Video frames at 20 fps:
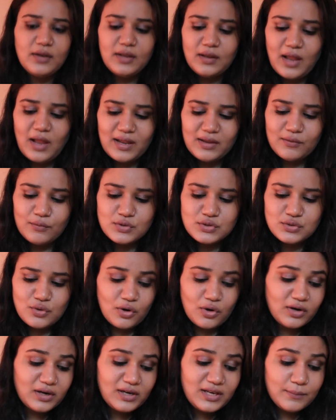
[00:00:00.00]
re I was
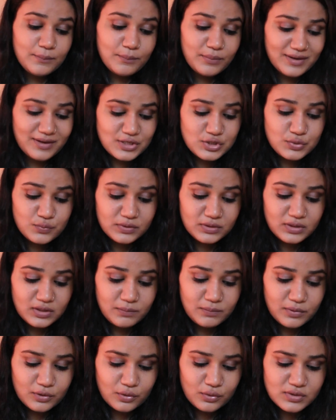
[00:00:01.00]
not really impressed with
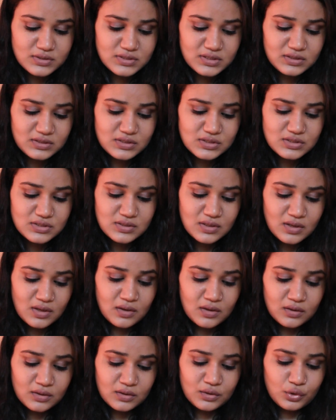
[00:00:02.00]
it because it is
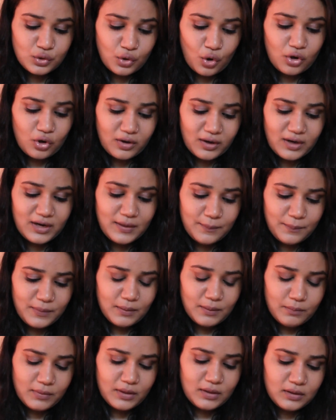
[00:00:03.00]
not really
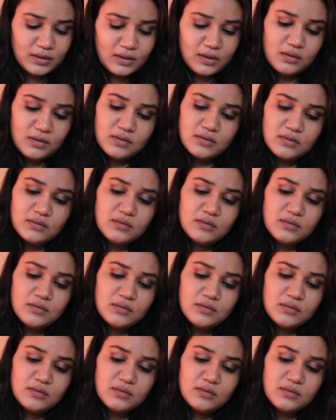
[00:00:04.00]
pigmented.